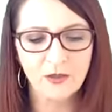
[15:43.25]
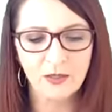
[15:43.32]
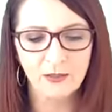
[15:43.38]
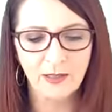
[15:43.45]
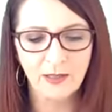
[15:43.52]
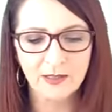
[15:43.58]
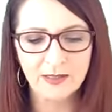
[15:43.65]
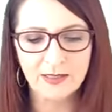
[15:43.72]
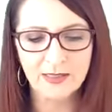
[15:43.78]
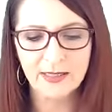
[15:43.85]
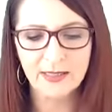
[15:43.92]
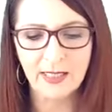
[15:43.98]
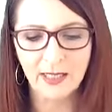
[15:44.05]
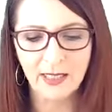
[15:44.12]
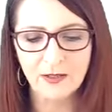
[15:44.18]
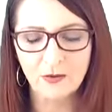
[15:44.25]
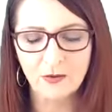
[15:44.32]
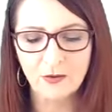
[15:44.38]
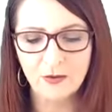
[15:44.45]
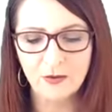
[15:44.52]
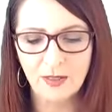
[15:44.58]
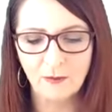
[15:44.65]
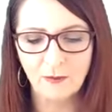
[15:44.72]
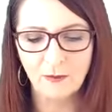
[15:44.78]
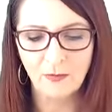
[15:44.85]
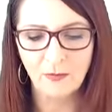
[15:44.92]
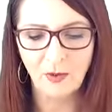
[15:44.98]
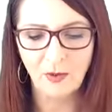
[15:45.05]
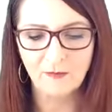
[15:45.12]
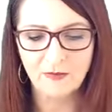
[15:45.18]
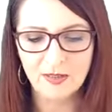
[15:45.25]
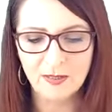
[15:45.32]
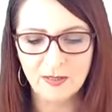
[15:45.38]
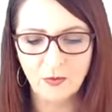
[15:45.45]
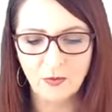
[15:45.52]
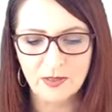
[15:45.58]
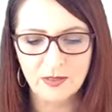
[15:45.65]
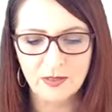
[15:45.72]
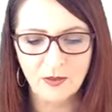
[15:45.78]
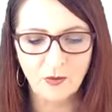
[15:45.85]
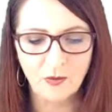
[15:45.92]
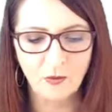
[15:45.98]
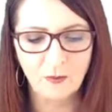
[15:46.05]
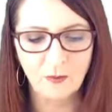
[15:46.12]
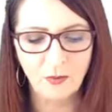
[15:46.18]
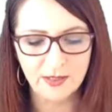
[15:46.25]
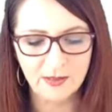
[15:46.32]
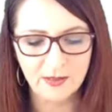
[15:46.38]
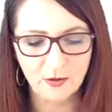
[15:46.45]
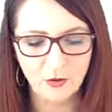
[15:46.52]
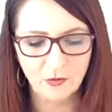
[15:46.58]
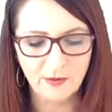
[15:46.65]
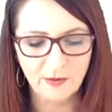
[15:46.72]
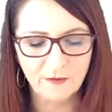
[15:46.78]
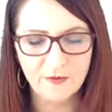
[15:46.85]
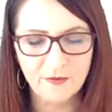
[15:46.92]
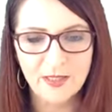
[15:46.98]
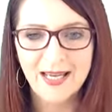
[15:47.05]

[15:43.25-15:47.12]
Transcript: Leonard Sachs, who's written one of his books, is called Boys Adrift.